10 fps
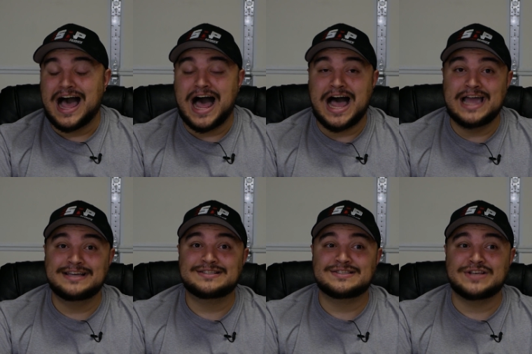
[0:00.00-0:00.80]

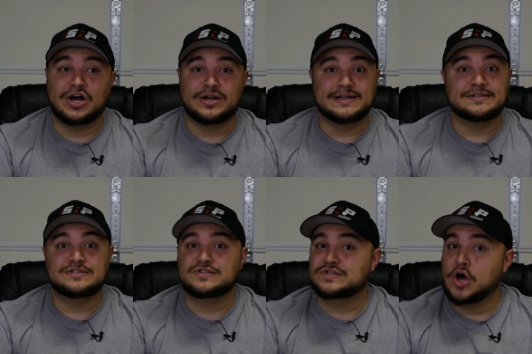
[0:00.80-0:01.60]
I sunk
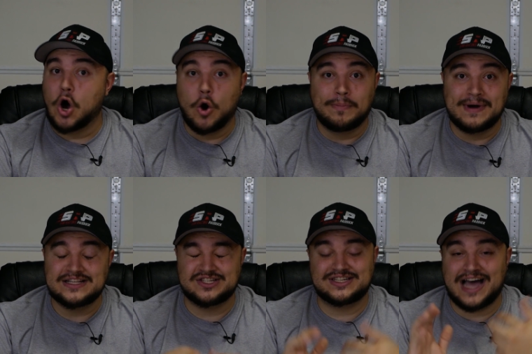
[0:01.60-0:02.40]
so
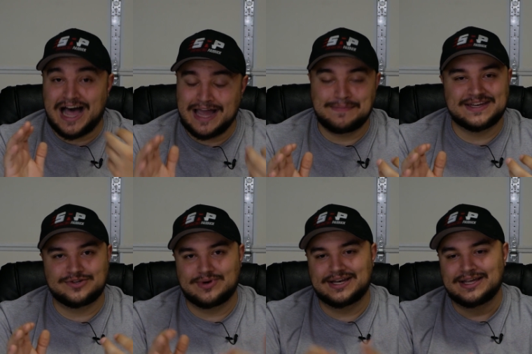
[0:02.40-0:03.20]
much time
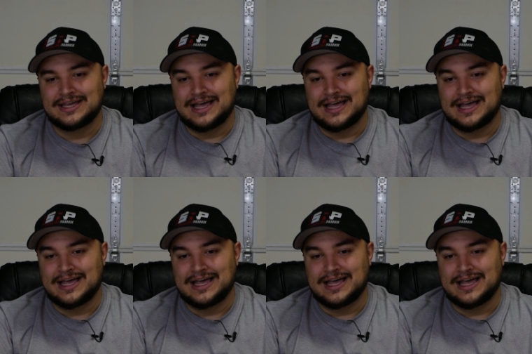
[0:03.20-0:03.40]
into it.